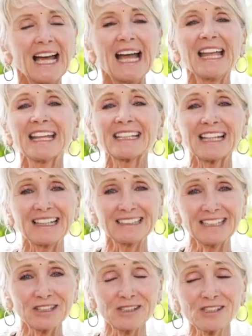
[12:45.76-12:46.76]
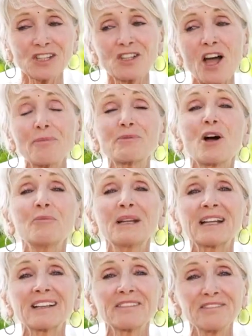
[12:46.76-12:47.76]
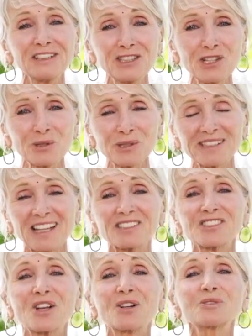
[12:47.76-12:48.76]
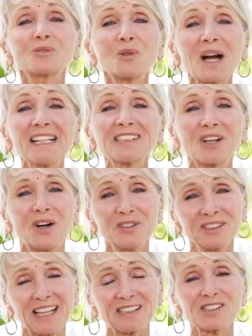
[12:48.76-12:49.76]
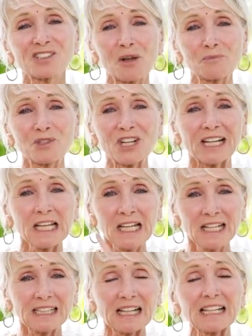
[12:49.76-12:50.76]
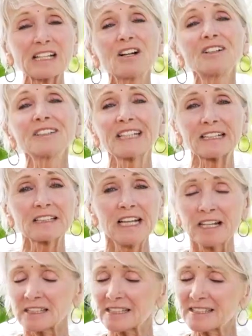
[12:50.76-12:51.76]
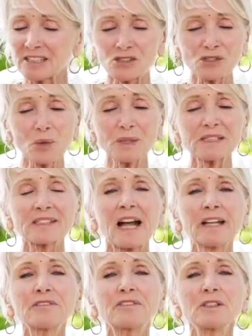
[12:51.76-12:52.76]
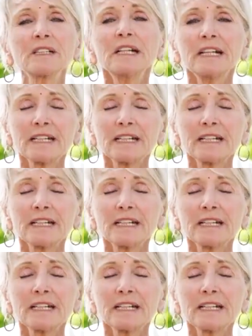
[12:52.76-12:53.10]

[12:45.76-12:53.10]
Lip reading: And there is an upcoming video satsang right on that subject. Click on it, because it's so insightful.